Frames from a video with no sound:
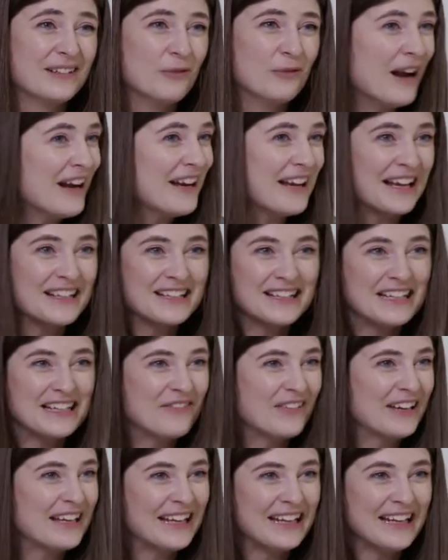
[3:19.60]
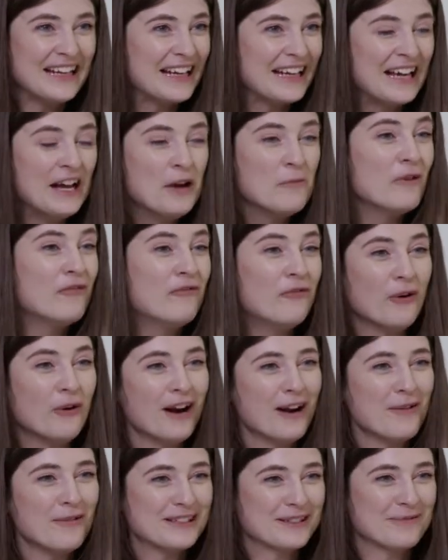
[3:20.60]
Right, I didn't even get it. Yeah. Before I
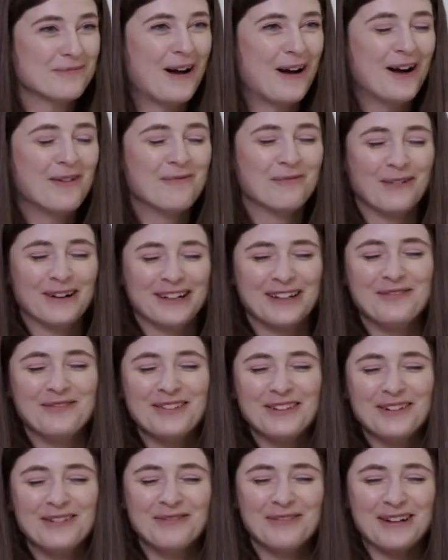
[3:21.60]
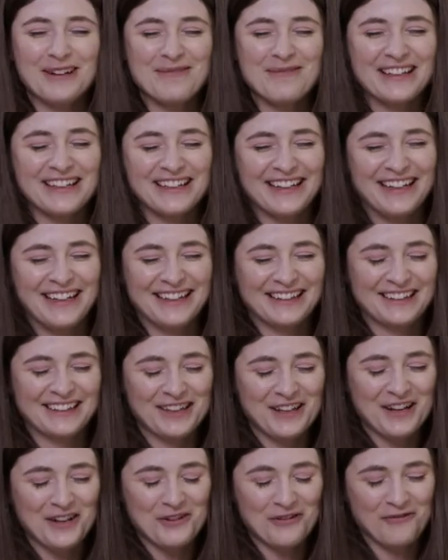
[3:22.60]
was a mom, one of the women, the
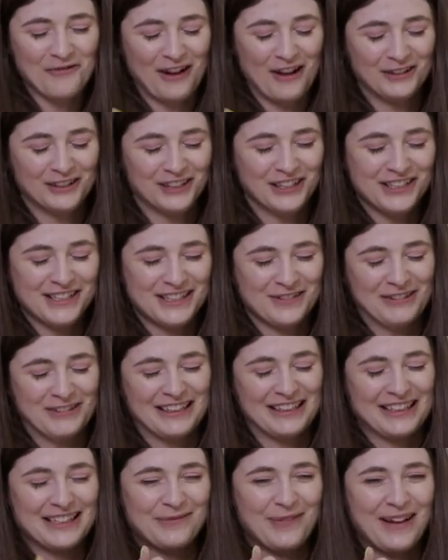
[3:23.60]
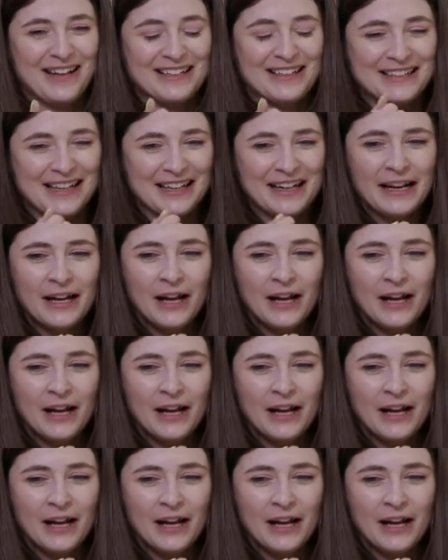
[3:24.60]
other founders within the space said,